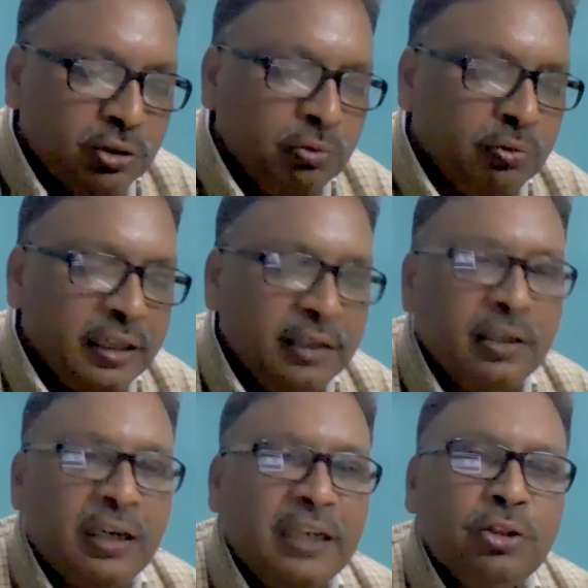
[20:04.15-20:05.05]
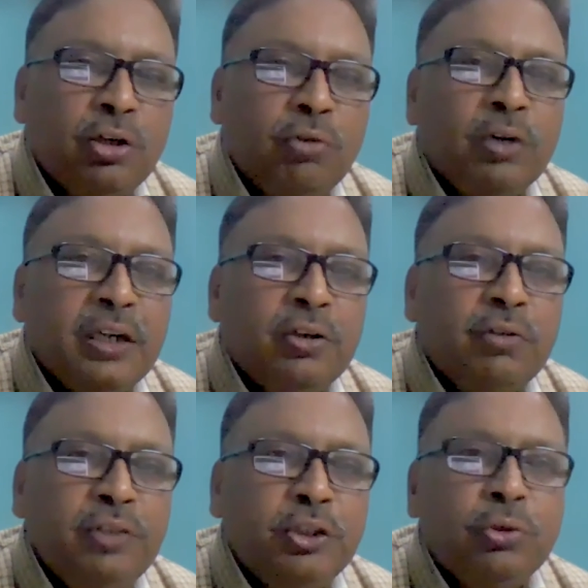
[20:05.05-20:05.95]
So I thought, why
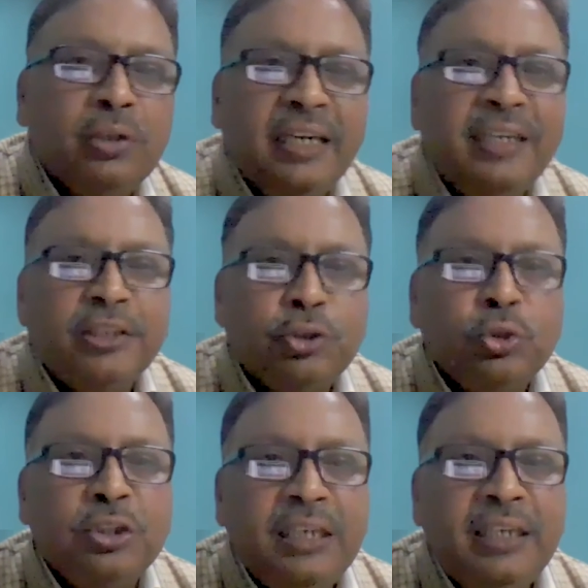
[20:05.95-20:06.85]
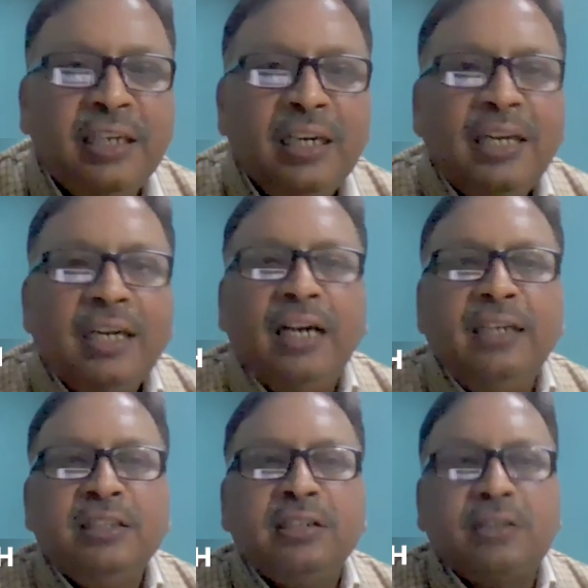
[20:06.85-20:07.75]
not we should get associate
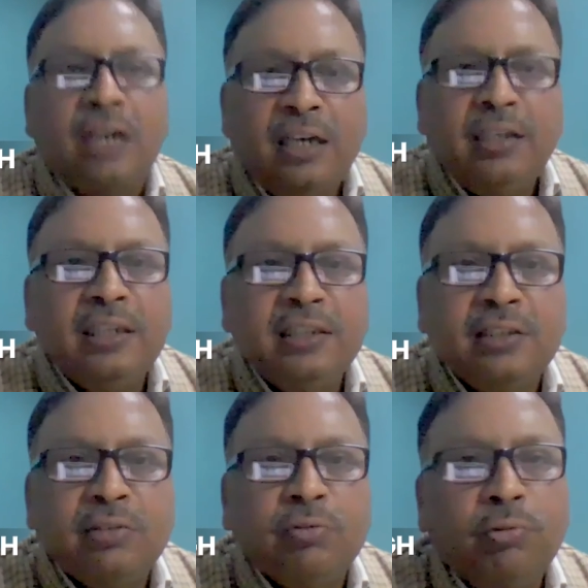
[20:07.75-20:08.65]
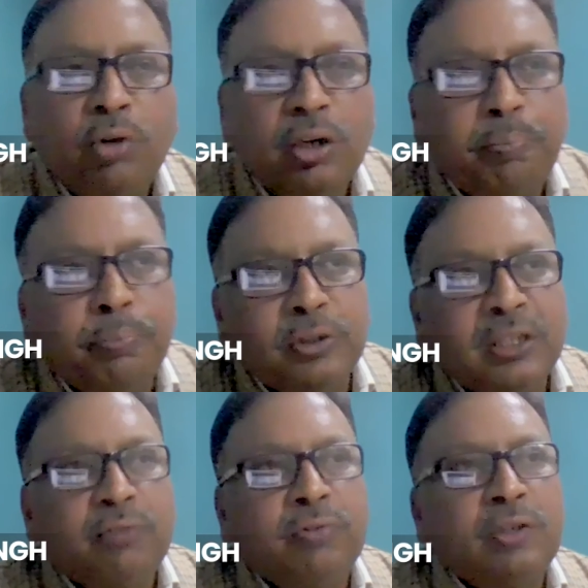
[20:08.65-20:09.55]
and start this what
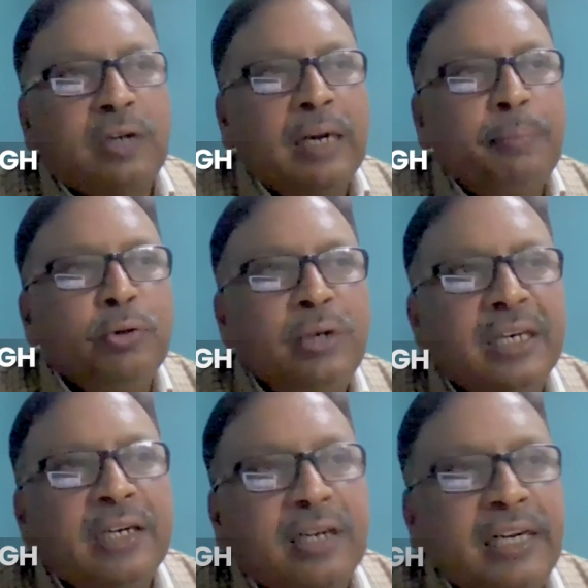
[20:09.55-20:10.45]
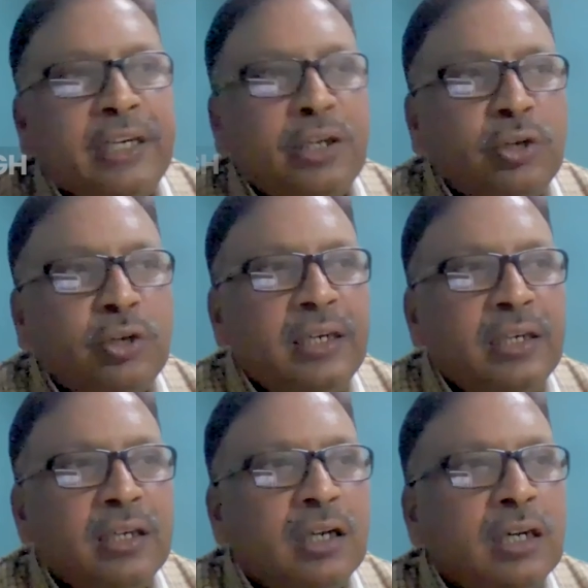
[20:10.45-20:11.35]
I'm doing it right now
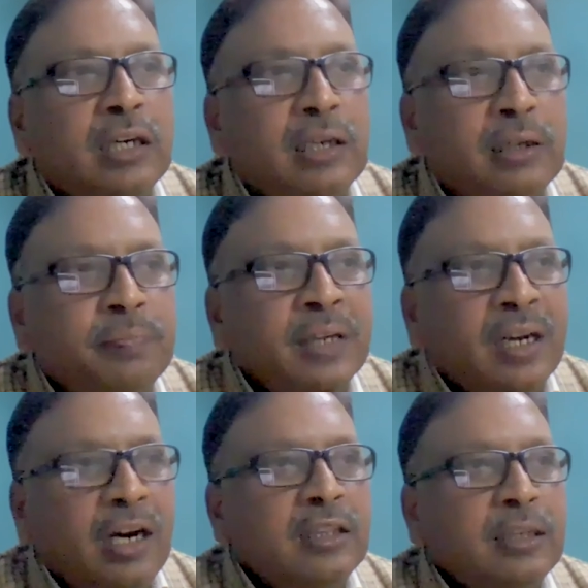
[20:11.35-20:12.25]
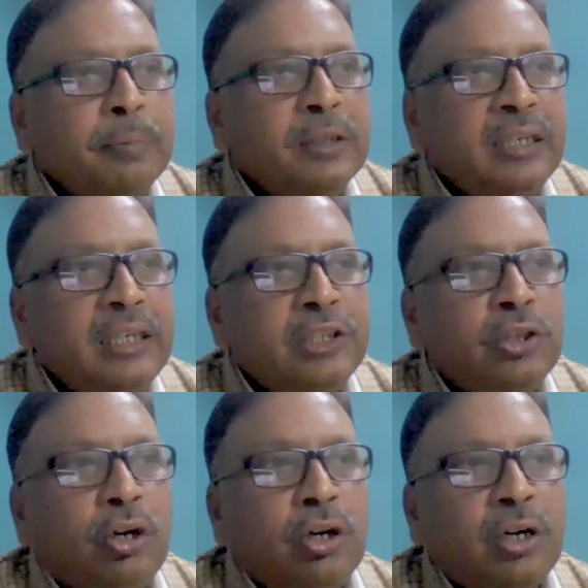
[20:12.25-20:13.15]
in Andhra
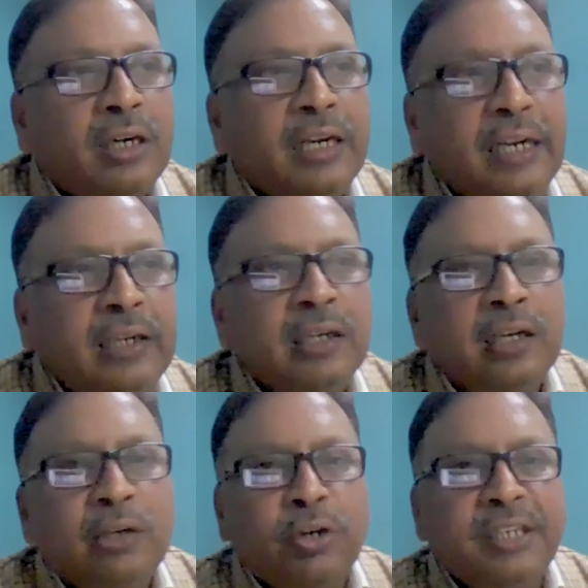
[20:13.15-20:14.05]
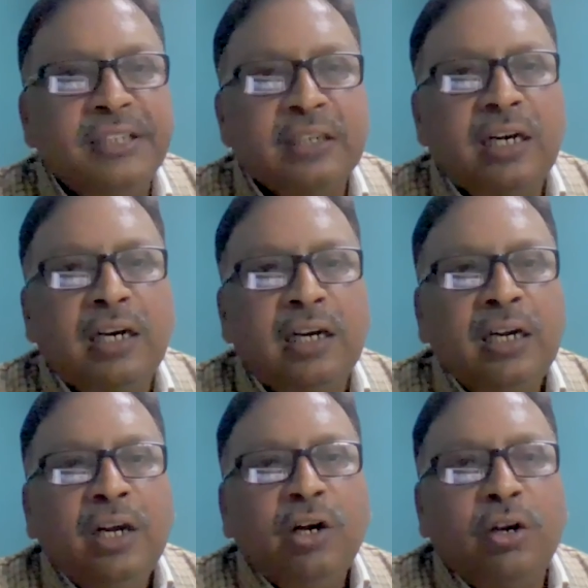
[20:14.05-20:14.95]
Pradesh or in Odisha
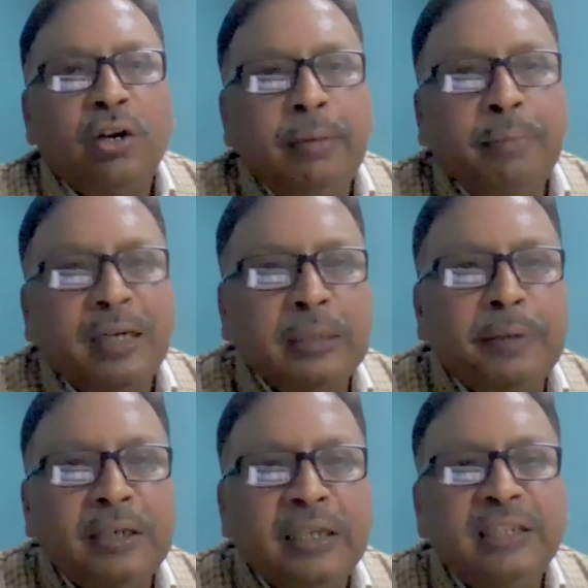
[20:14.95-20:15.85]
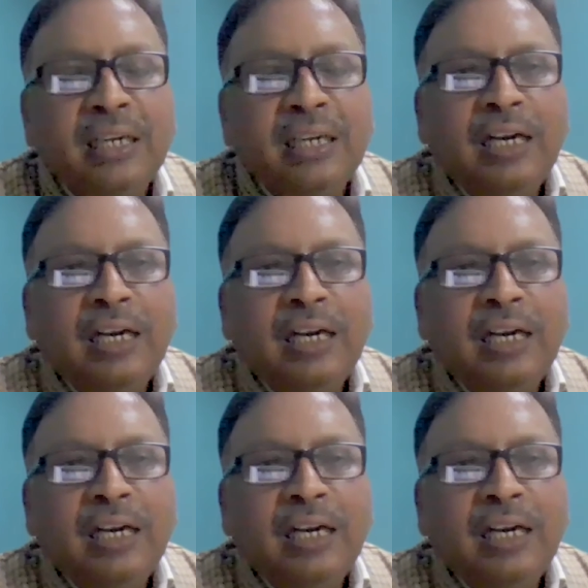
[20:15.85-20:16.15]
or in Madhya Pradesh.